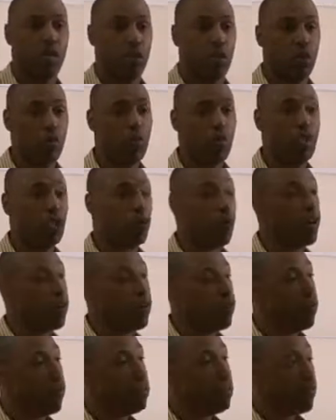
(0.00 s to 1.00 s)
Doing a joint
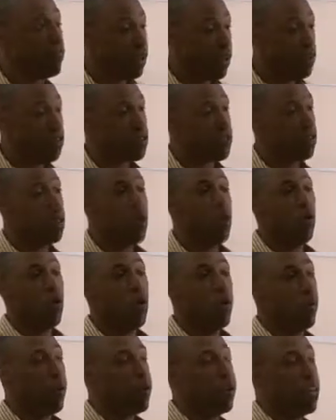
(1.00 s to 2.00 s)
venture
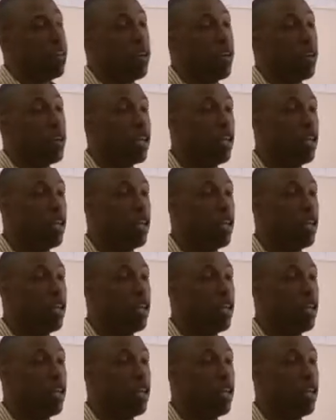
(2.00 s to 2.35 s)
with another